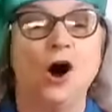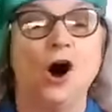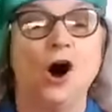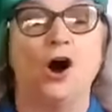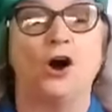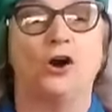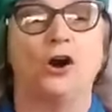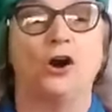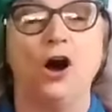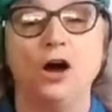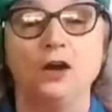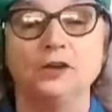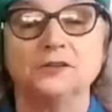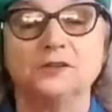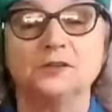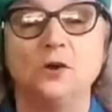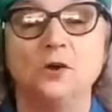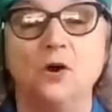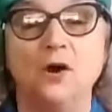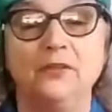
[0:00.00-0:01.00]
are
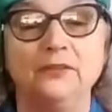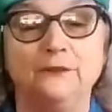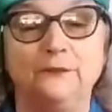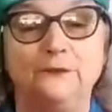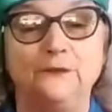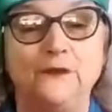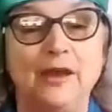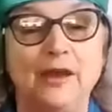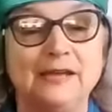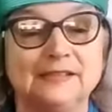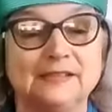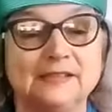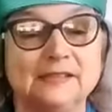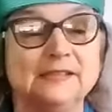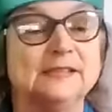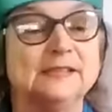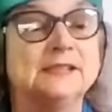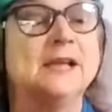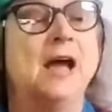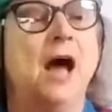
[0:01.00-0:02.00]
also on the
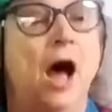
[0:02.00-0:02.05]
faces